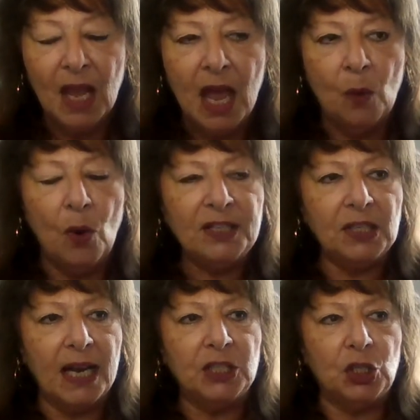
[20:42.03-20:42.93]
And what
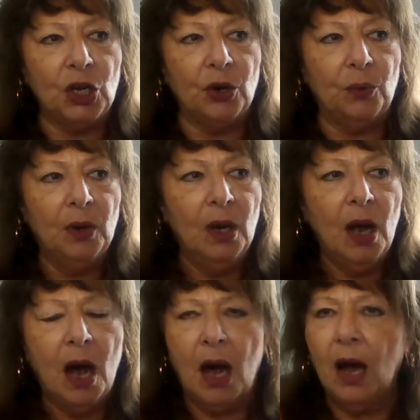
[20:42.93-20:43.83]
did I do?
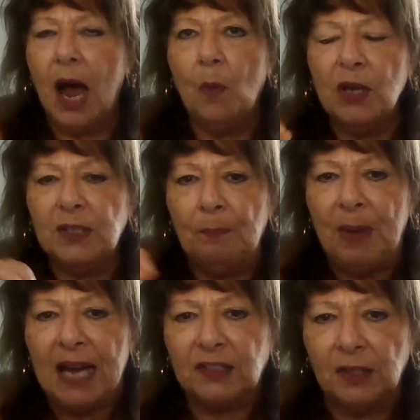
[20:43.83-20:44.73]
I wasn't
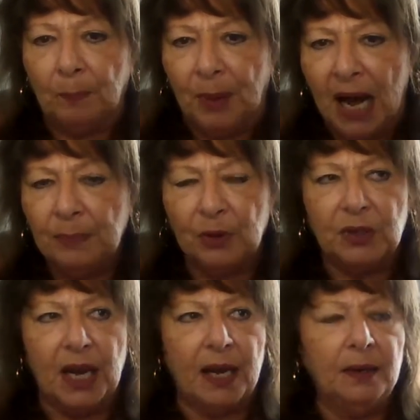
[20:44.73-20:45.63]
back to the Bible
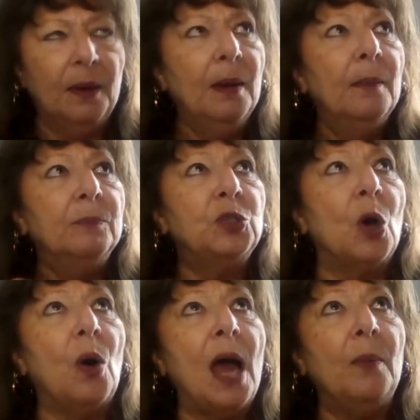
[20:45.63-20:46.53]
yet,
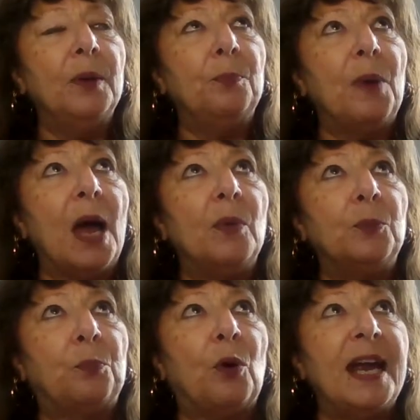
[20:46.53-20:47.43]
so I
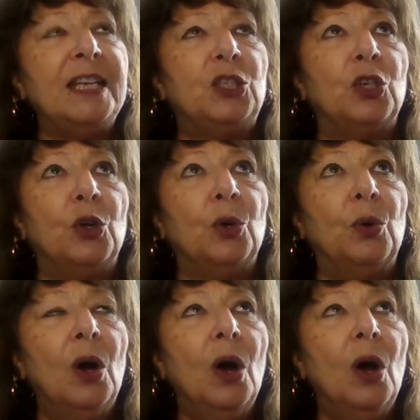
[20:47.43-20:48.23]
would pray to.